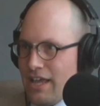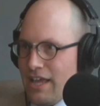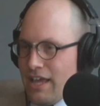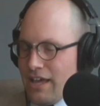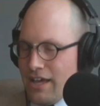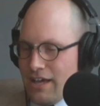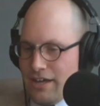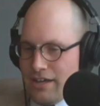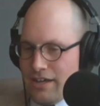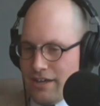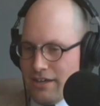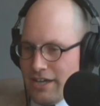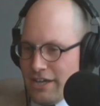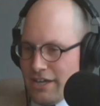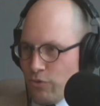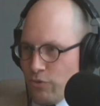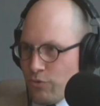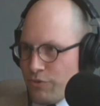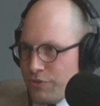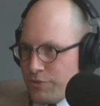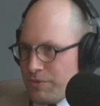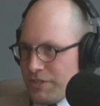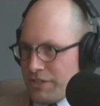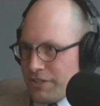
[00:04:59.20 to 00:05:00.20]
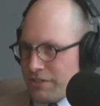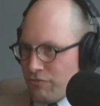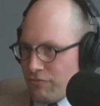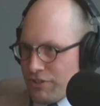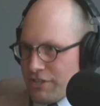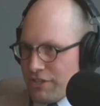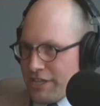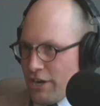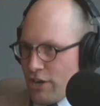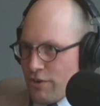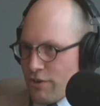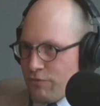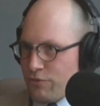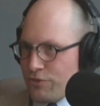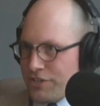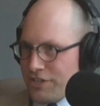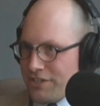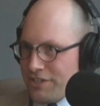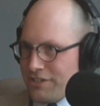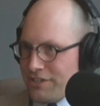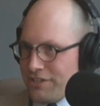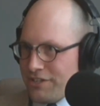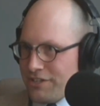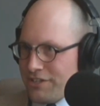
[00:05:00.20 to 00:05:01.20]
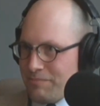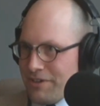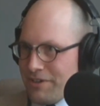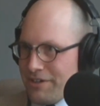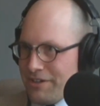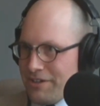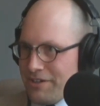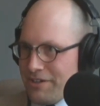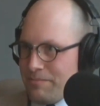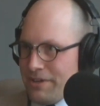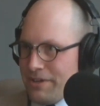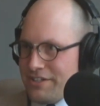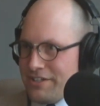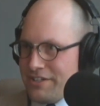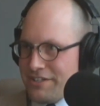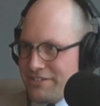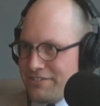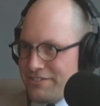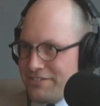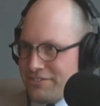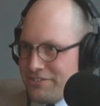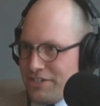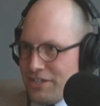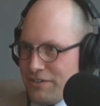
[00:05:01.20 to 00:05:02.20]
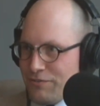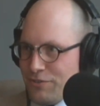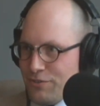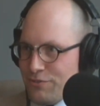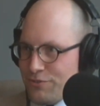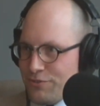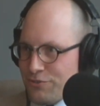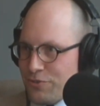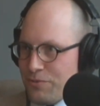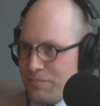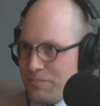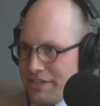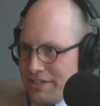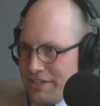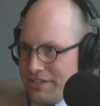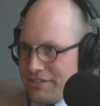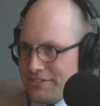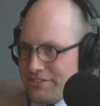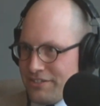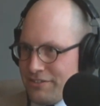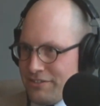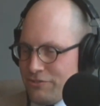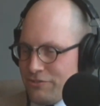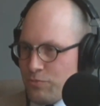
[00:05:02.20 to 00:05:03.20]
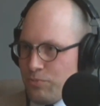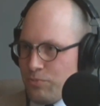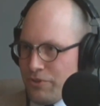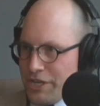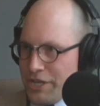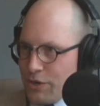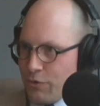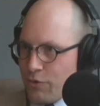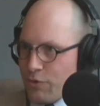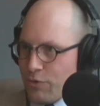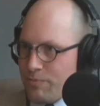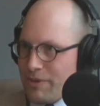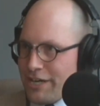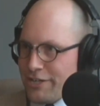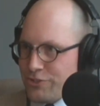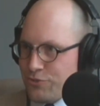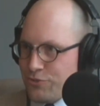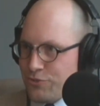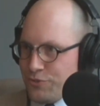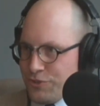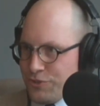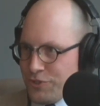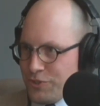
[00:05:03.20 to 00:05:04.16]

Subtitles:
I'd always been a really careful kid. My nieces and nephews are amazed that they're playing with my toys